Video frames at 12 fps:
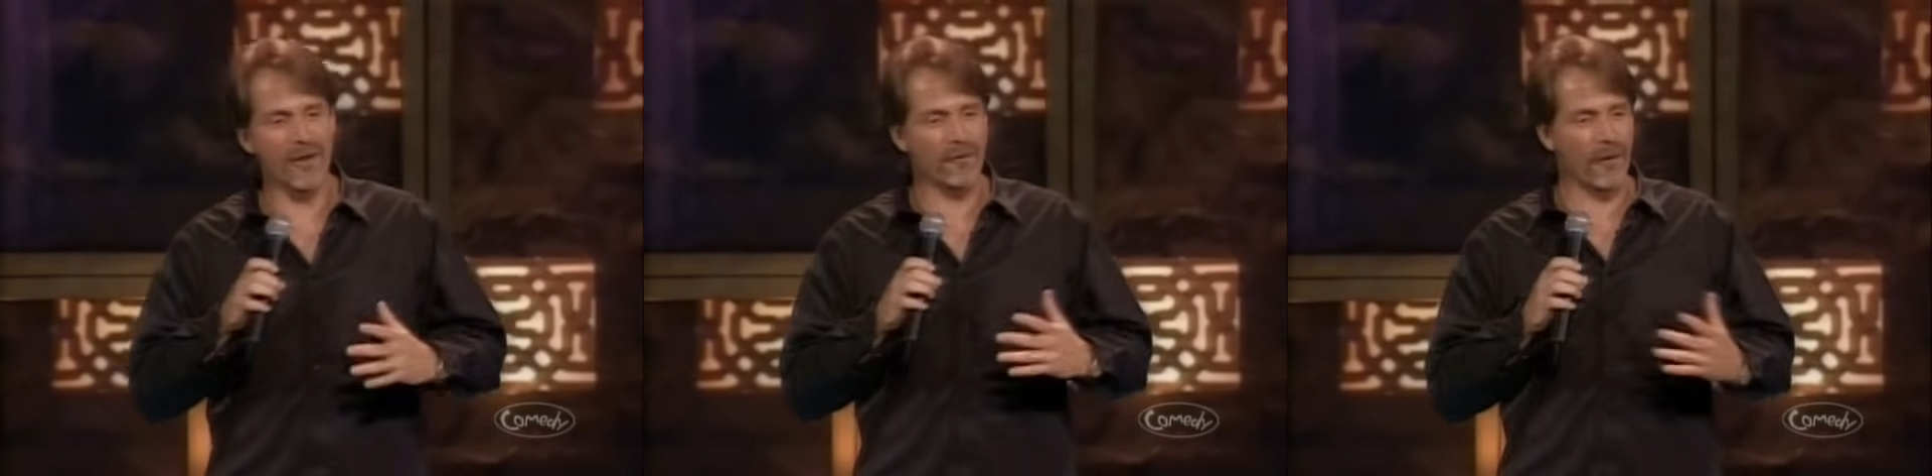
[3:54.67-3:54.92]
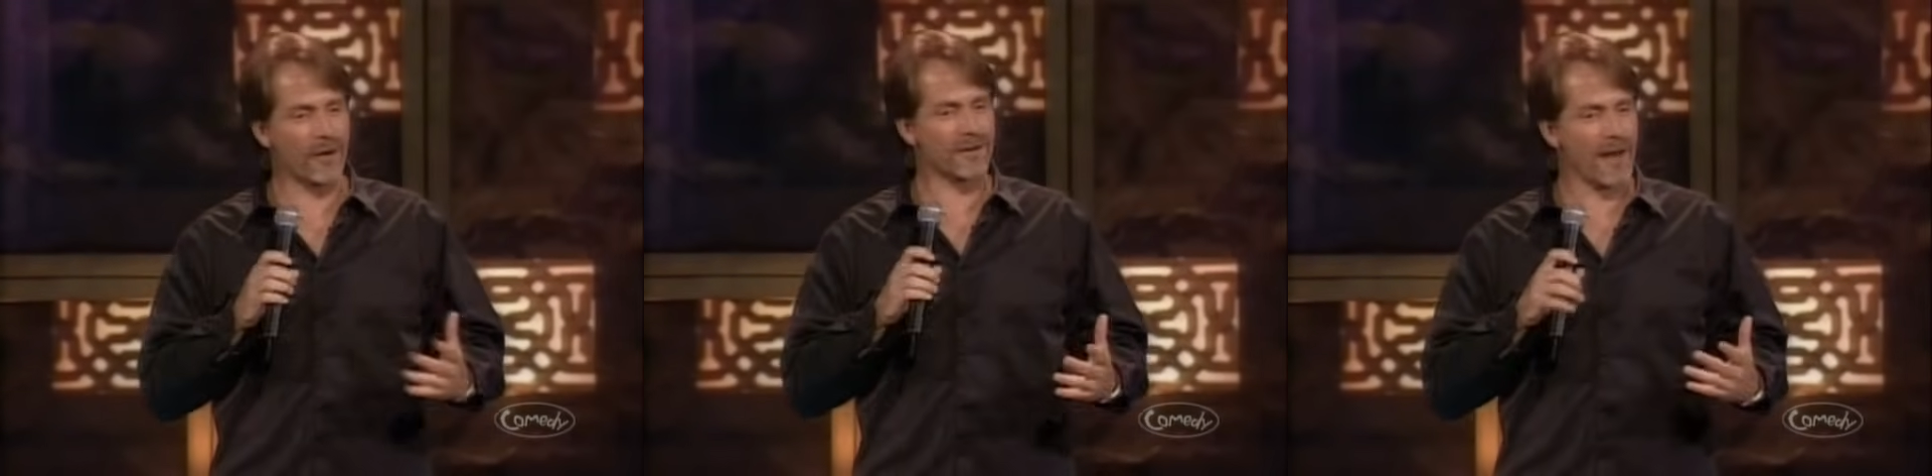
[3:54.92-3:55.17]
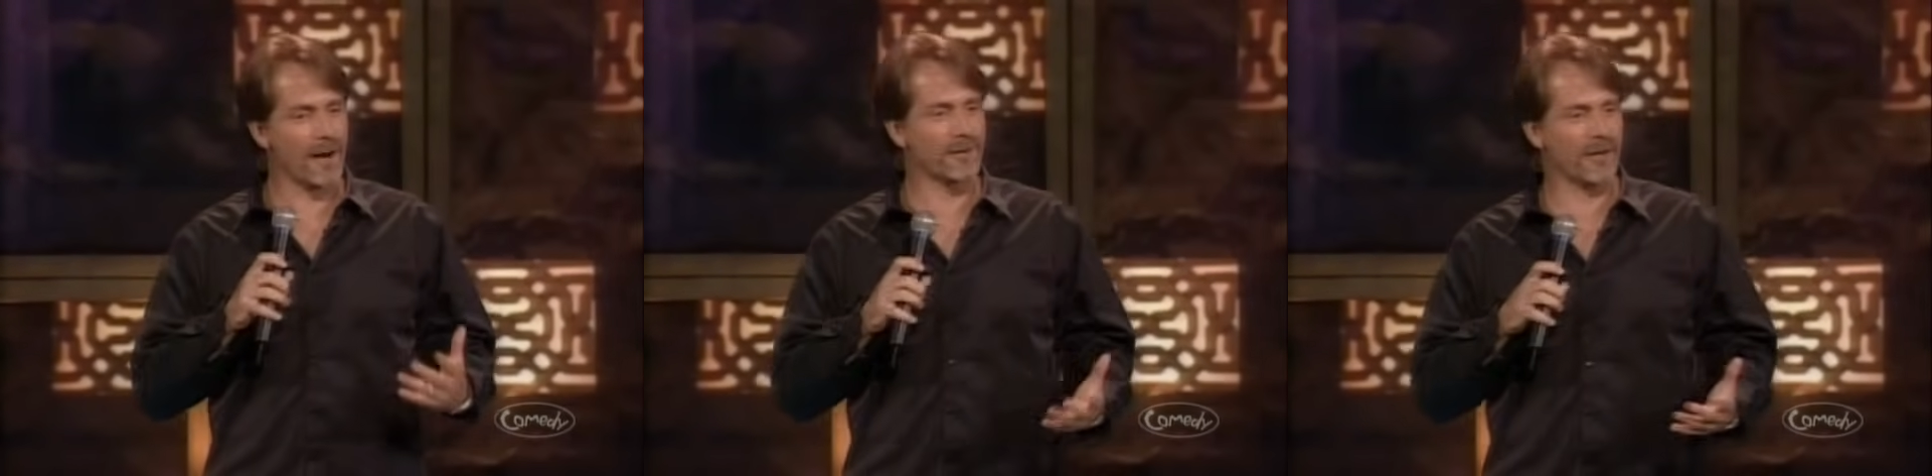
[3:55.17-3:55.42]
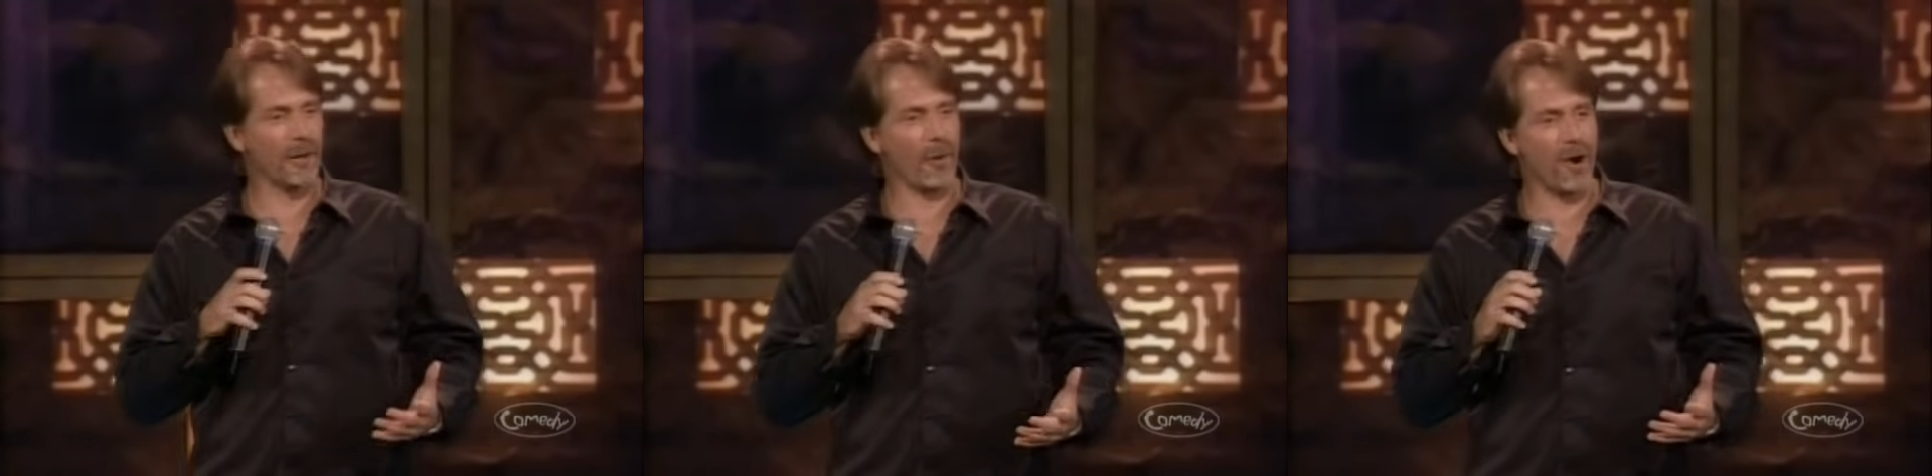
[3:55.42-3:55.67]
the first time
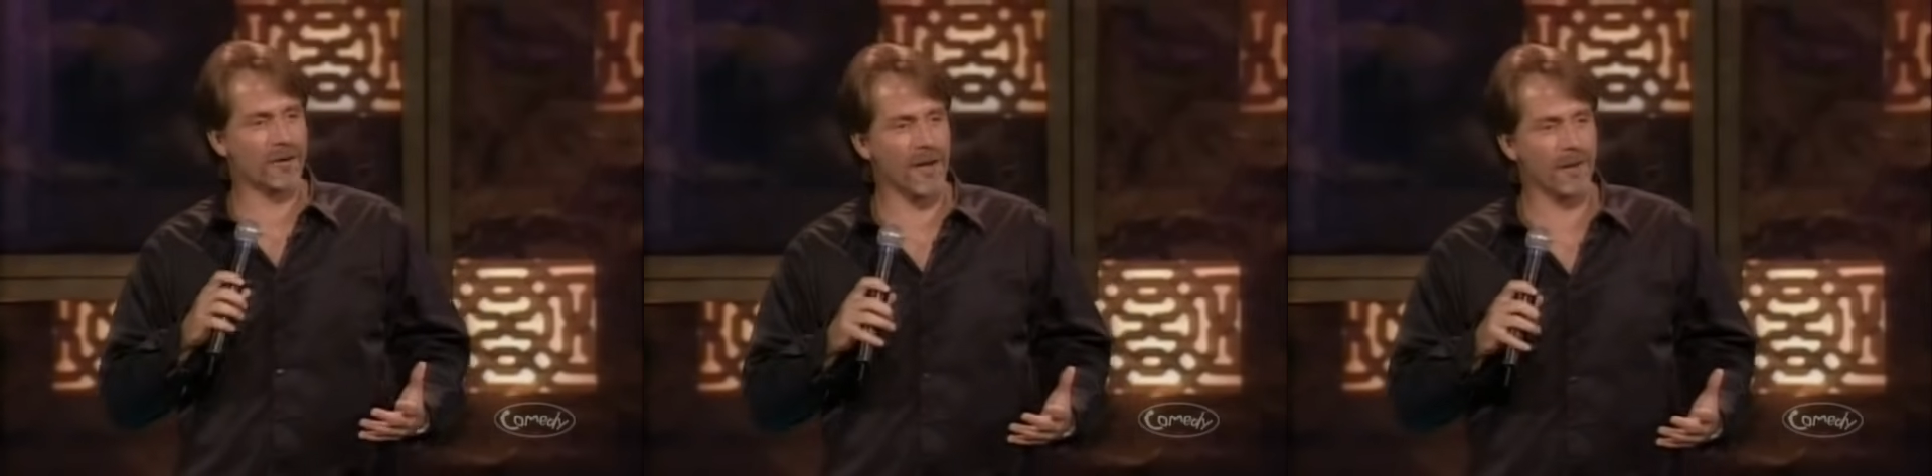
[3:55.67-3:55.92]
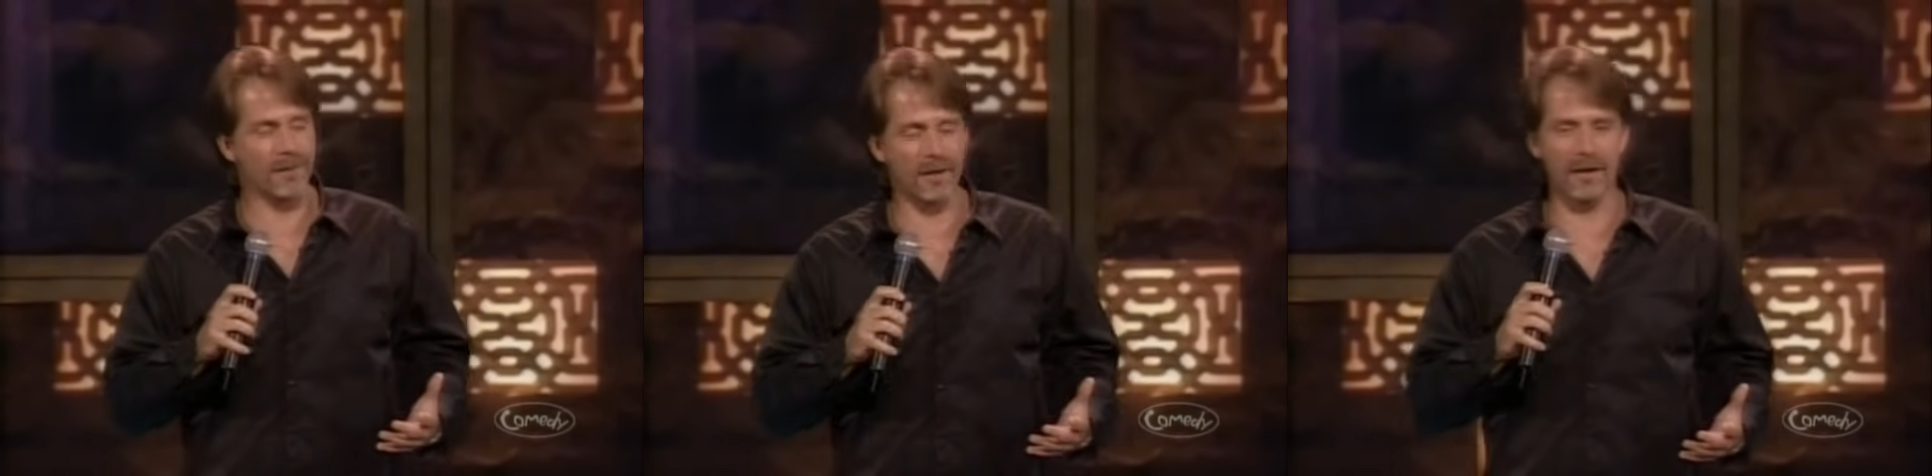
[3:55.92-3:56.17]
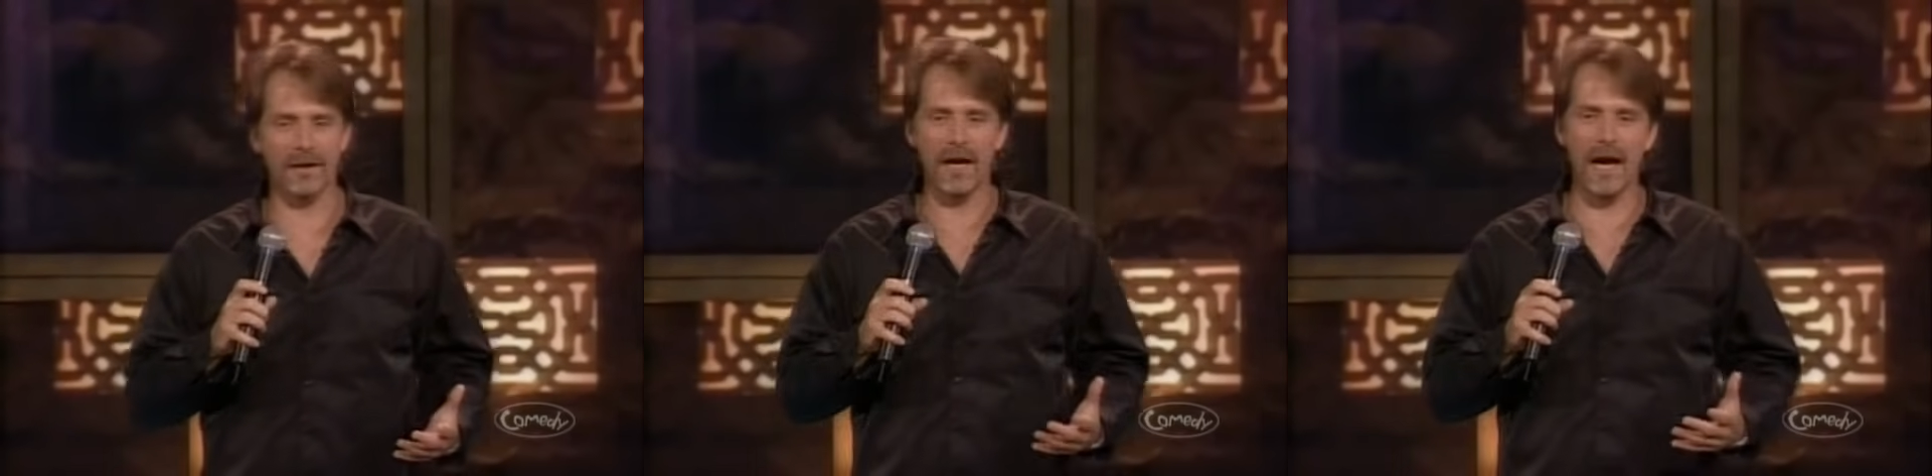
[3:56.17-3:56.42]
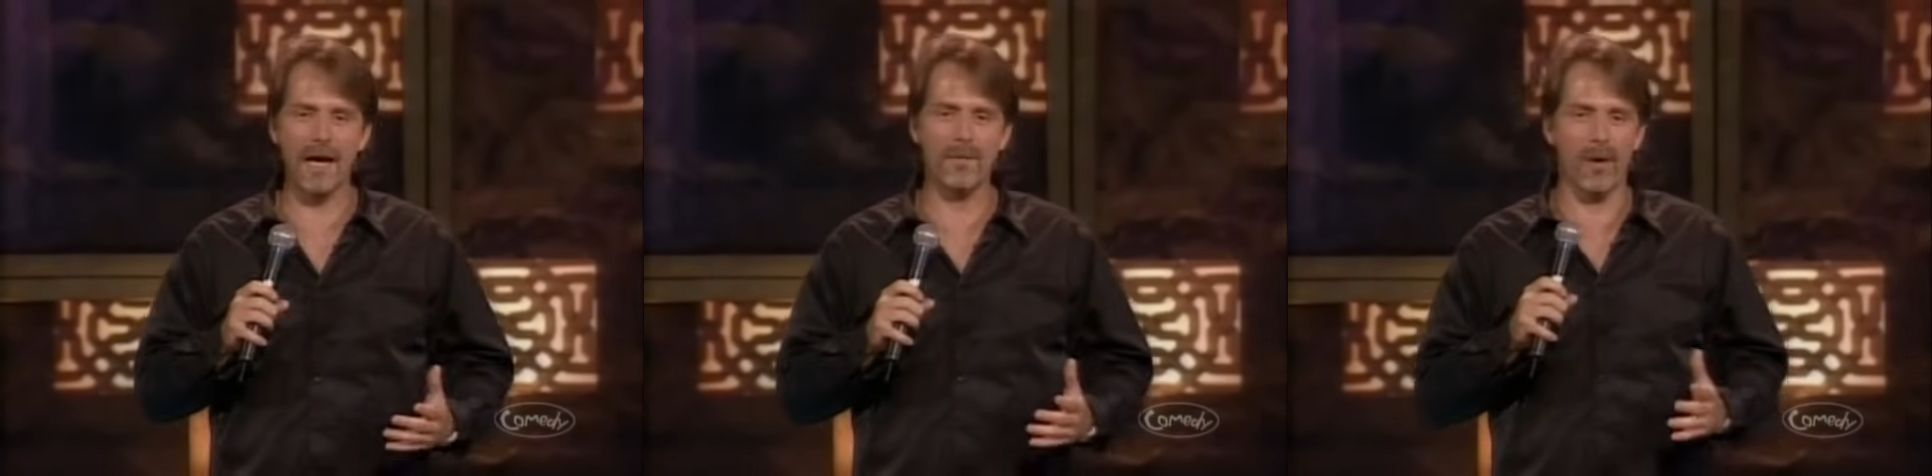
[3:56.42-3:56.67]
she walked up to the
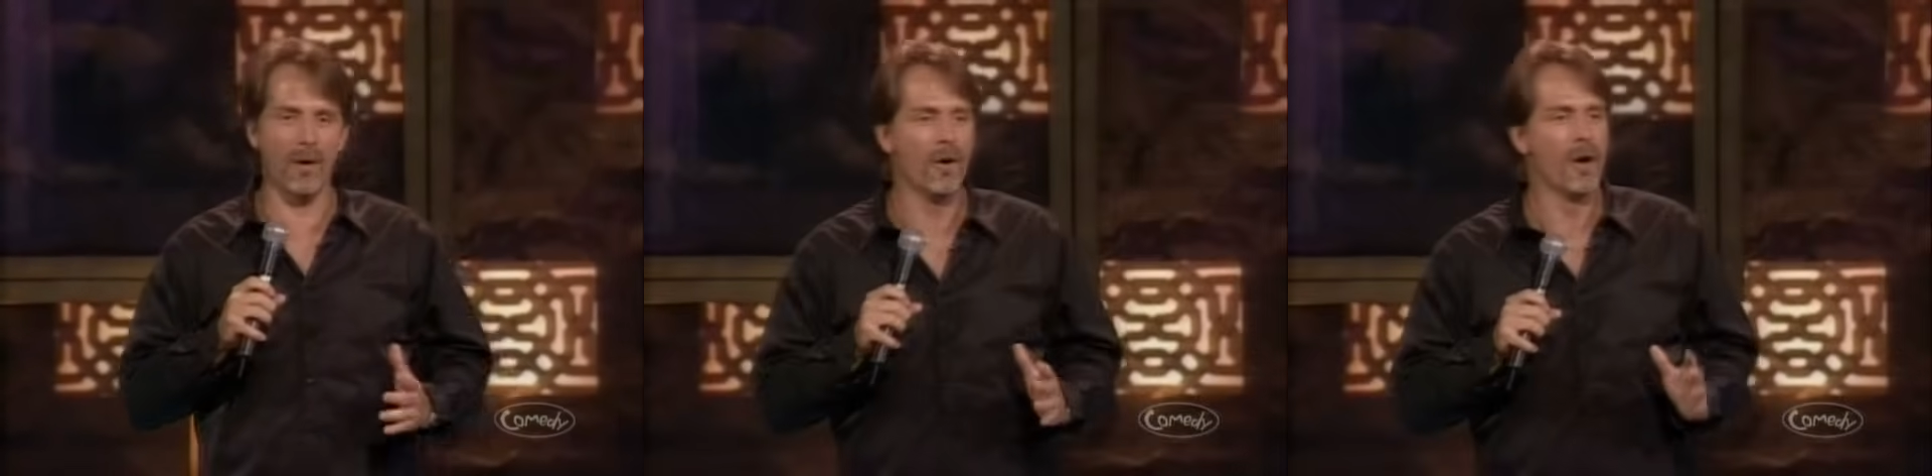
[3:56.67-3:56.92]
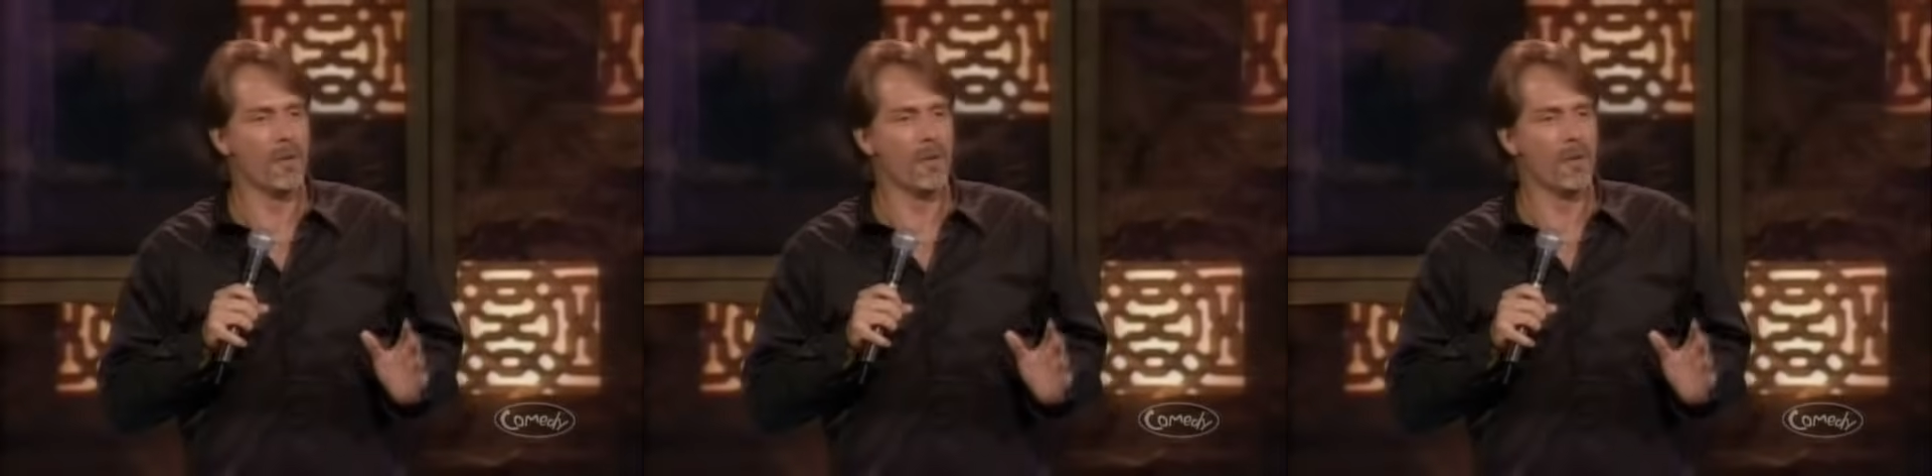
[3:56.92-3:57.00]
table,